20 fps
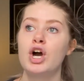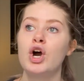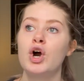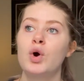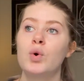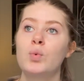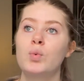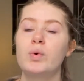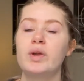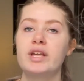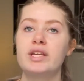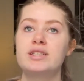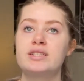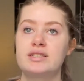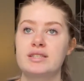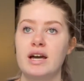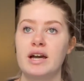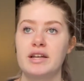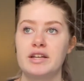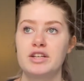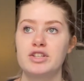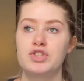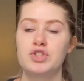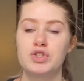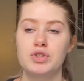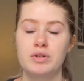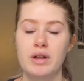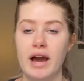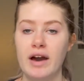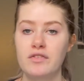we decided
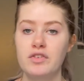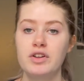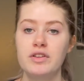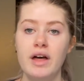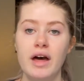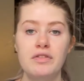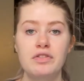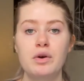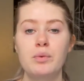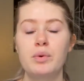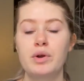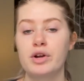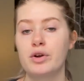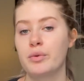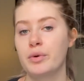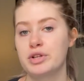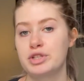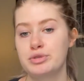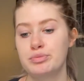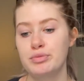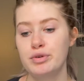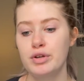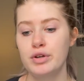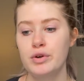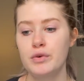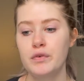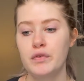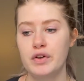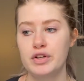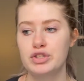soon after that we were going to
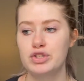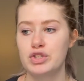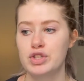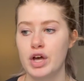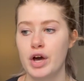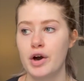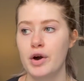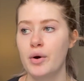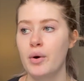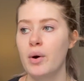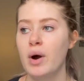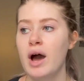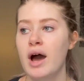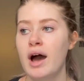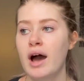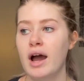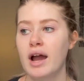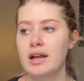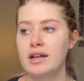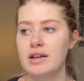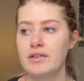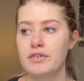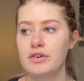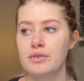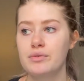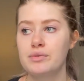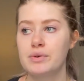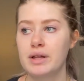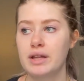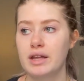move, so I never
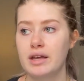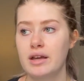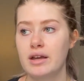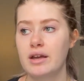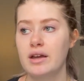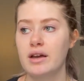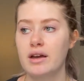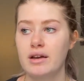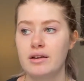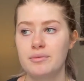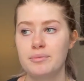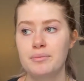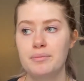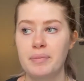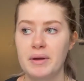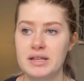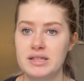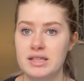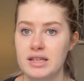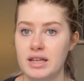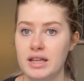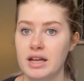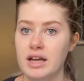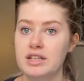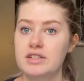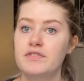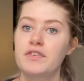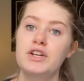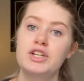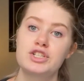really basically got
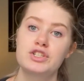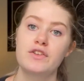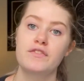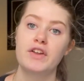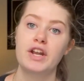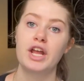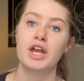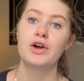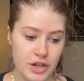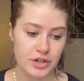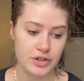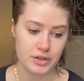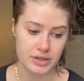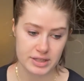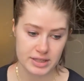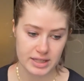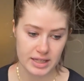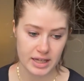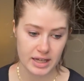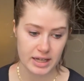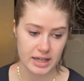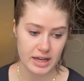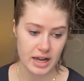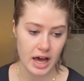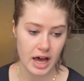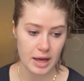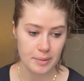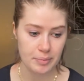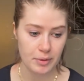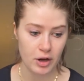to finish the video. You'll see it
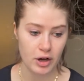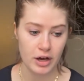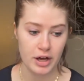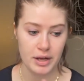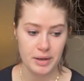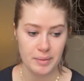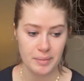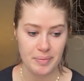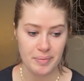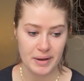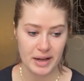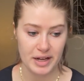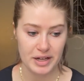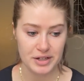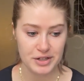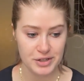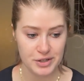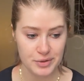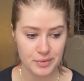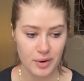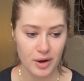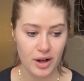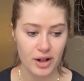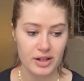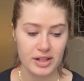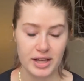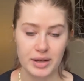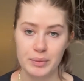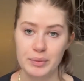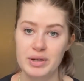up on my new wall.
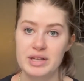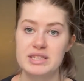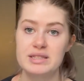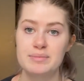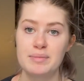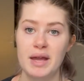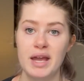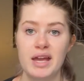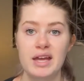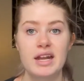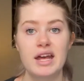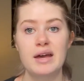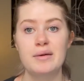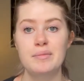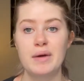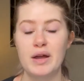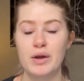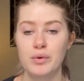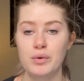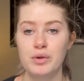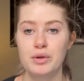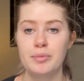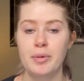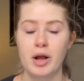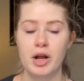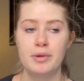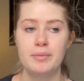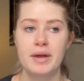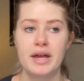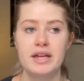It was made in my old
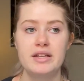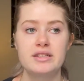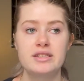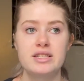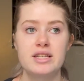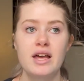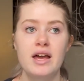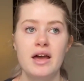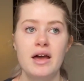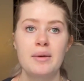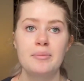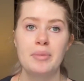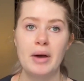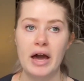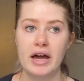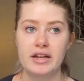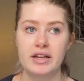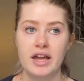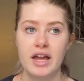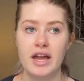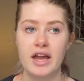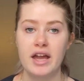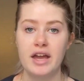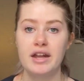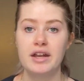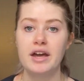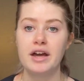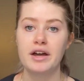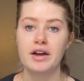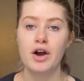apartment back
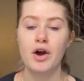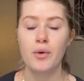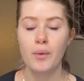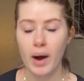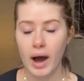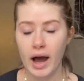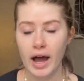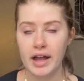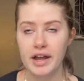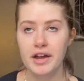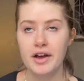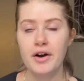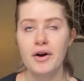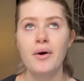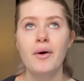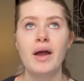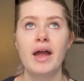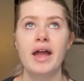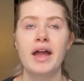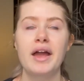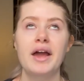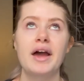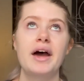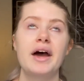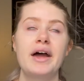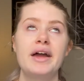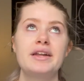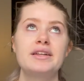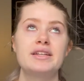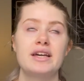in Ohio,
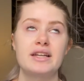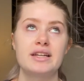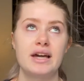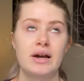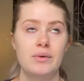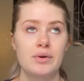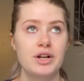and now we're in